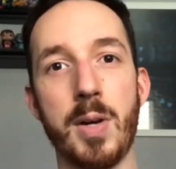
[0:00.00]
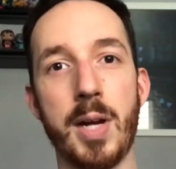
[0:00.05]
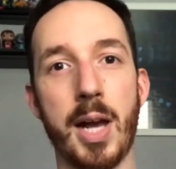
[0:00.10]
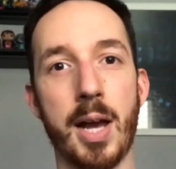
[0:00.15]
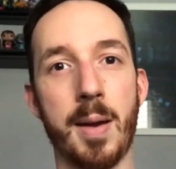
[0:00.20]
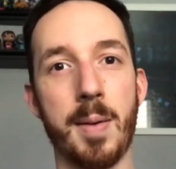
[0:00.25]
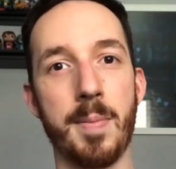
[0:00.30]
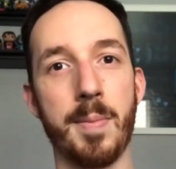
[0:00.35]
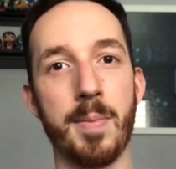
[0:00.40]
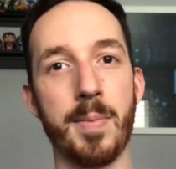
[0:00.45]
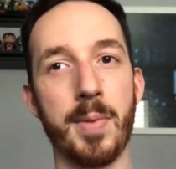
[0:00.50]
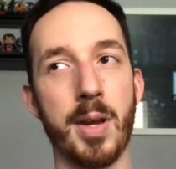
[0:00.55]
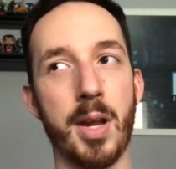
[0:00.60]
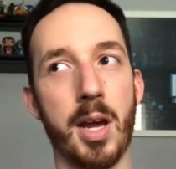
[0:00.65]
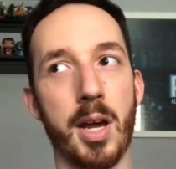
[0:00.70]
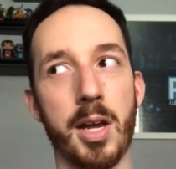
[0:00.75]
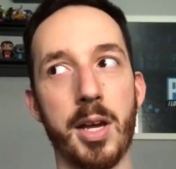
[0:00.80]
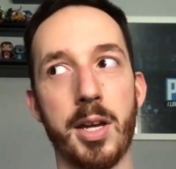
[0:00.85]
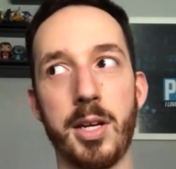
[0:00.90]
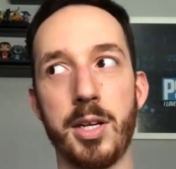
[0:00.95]
I'm
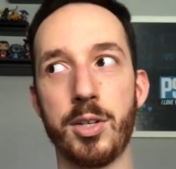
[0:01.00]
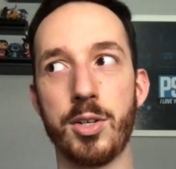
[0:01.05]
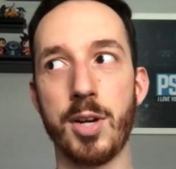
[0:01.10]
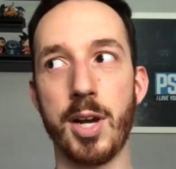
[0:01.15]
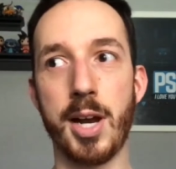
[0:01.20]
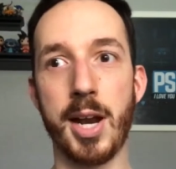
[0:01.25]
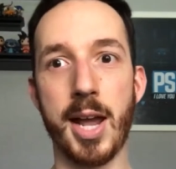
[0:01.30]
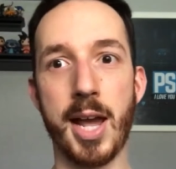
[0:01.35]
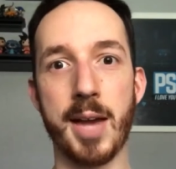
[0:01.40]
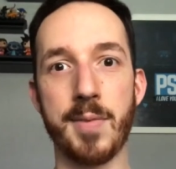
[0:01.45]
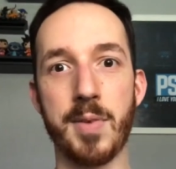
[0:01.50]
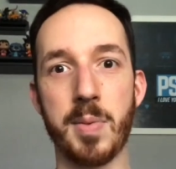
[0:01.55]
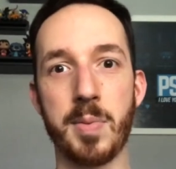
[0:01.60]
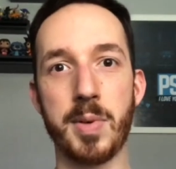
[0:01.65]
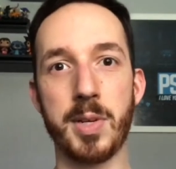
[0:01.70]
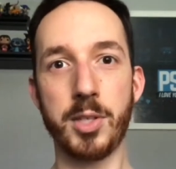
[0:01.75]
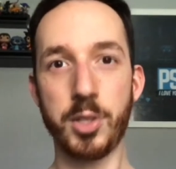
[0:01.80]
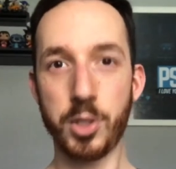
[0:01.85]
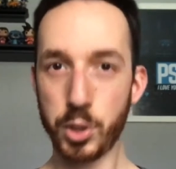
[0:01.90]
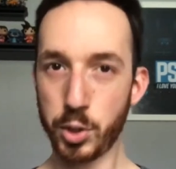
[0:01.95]
not going to try to have it
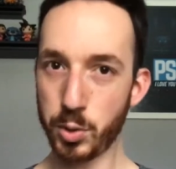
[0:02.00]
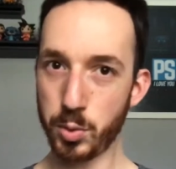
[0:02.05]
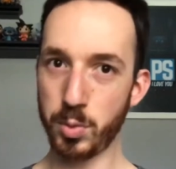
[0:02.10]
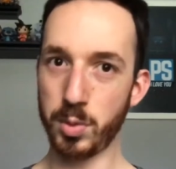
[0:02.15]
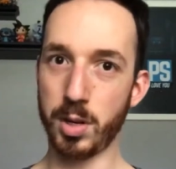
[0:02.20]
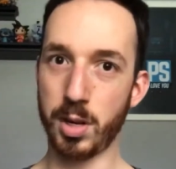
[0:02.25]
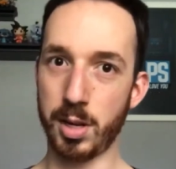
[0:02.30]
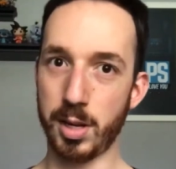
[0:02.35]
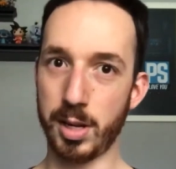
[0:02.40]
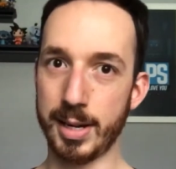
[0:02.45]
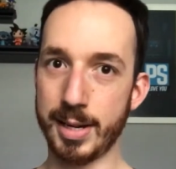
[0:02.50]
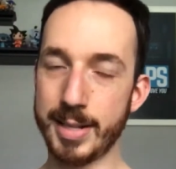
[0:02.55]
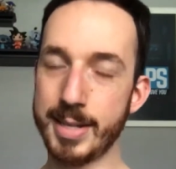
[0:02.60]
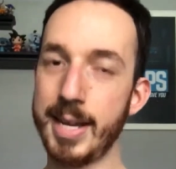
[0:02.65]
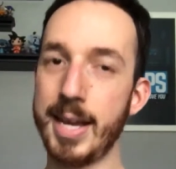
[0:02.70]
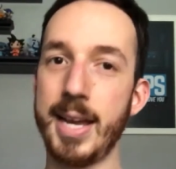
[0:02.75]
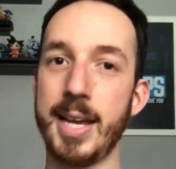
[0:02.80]
be too long